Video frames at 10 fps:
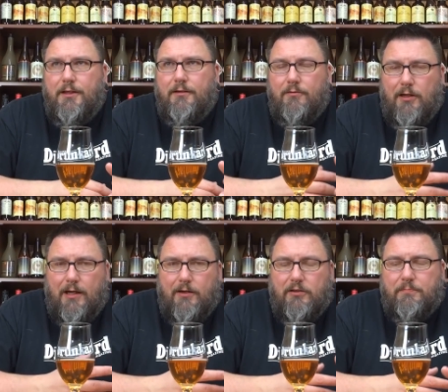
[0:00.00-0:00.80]
your
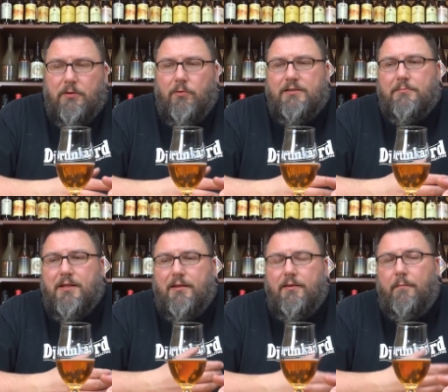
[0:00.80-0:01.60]
lagers, but you want
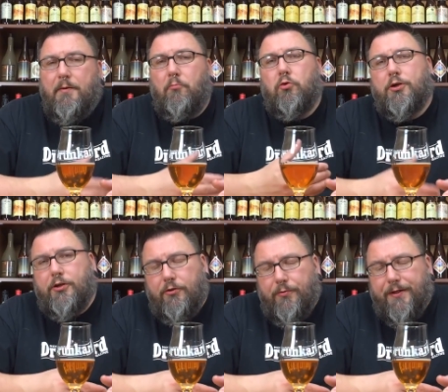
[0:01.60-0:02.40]
something a little bit more
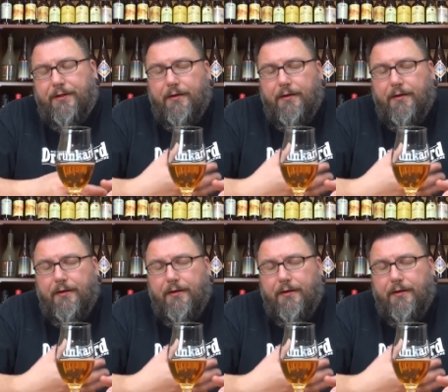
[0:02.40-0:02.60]
to it,